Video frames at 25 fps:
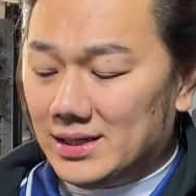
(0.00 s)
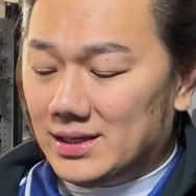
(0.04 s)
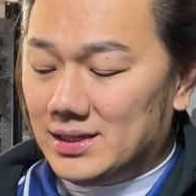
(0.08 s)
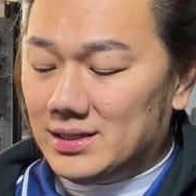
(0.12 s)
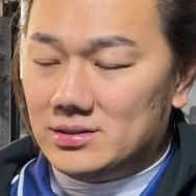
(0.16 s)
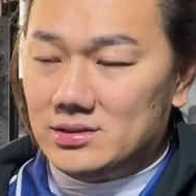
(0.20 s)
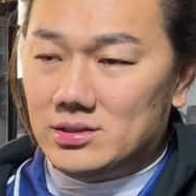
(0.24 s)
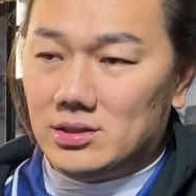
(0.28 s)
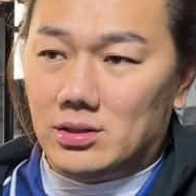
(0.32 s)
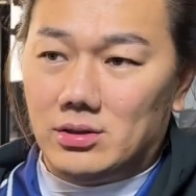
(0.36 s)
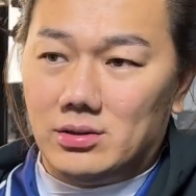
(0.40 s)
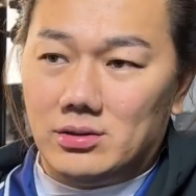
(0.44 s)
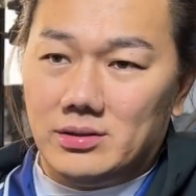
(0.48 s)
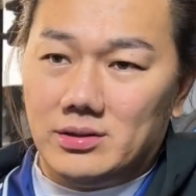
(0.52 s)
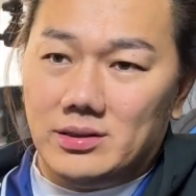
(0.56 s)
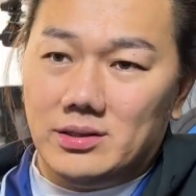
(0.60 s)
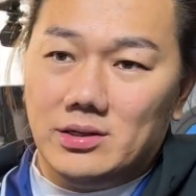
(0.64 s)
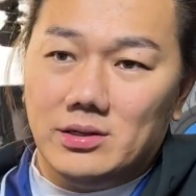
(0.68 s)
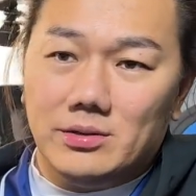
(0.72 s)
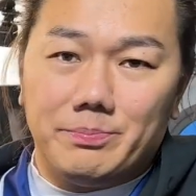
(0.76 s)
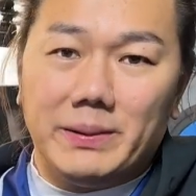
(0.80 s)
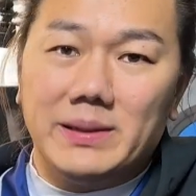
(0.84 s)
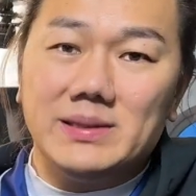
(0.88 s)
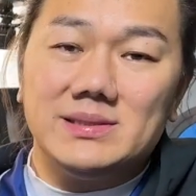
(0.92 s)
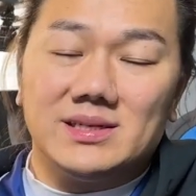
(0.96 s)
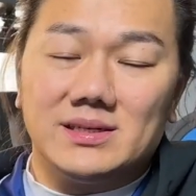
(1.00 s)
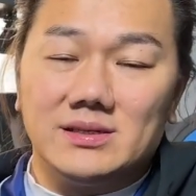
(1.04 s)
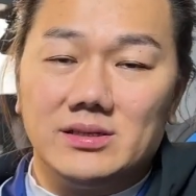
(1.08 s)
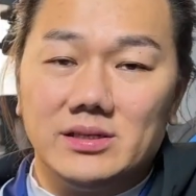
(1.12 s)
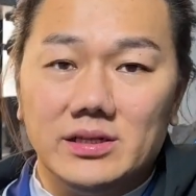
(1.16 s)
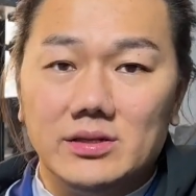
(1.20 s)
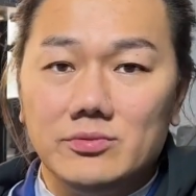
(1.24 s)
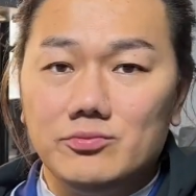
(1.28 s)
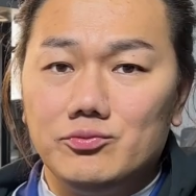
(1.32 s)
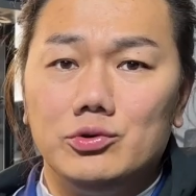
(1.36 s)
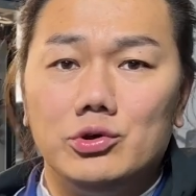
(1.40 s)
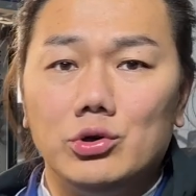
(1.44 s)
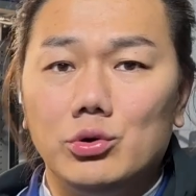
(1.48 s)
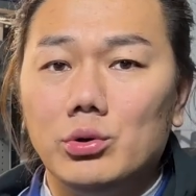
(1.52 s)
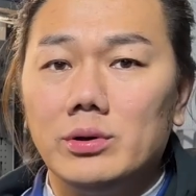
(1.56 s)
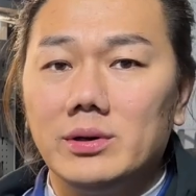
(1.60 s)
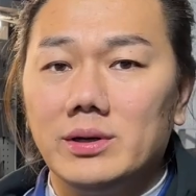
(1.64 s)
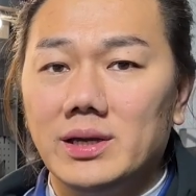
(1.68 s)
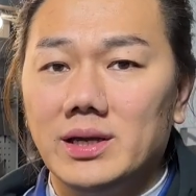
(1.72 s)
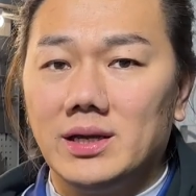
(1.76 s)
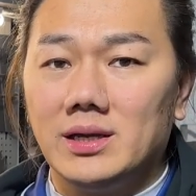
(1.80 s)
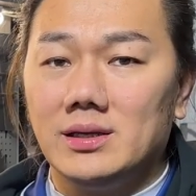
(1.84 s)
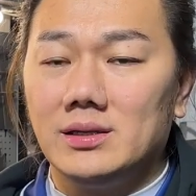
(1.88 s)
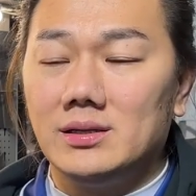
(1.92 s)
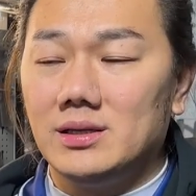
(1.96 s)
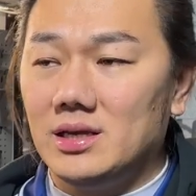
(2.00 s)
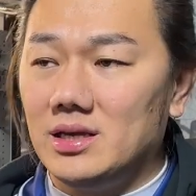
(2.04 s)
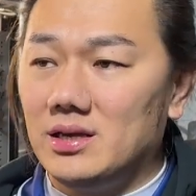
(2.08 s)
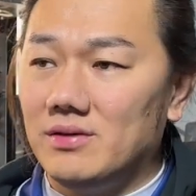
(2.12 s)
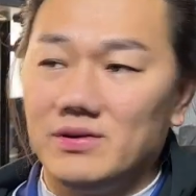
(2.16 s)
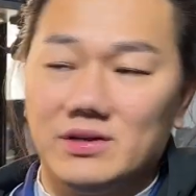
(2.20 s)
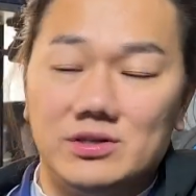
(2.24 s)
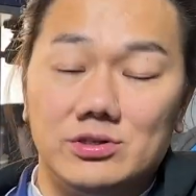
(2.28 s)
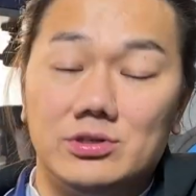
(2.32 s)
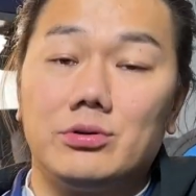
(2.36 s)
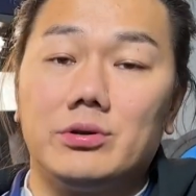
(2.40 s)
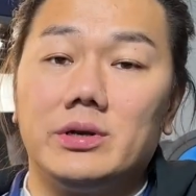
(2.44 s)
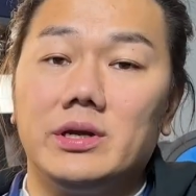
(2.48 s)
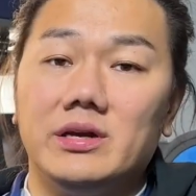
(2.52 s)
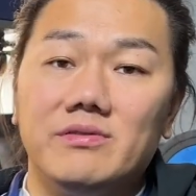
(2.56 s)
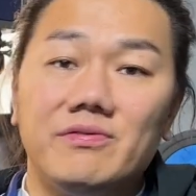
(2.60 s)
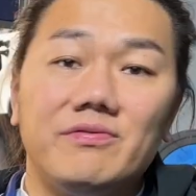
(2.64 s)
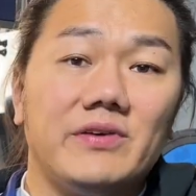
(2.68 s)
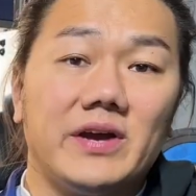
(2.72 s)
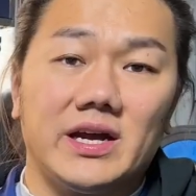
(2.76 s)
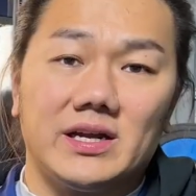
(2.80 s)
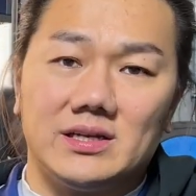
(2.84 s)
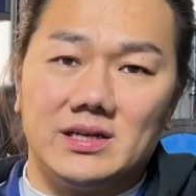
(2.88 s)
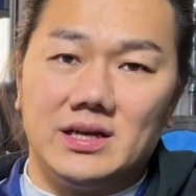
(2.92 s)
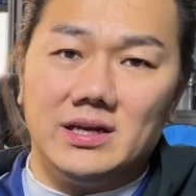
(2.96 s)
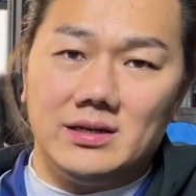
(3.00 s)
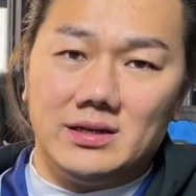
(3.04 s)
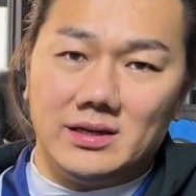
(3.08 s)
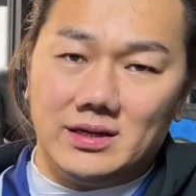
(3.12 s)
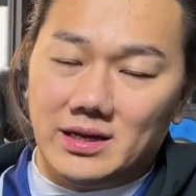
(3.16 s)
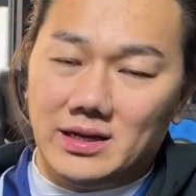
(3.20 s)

So you're basically ruining the Venturi effect in,